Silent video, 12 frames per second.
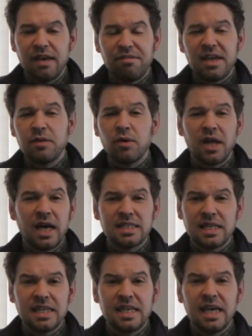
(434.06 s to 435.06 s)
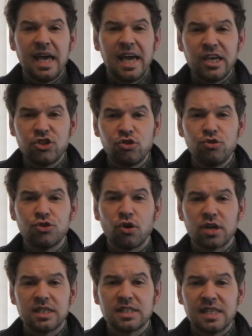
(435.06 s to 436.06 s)
If anyone has any issues
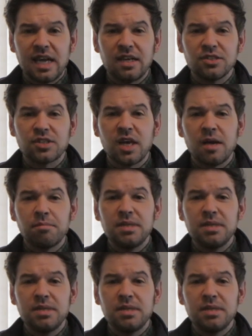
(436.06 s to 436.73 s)
or concerns,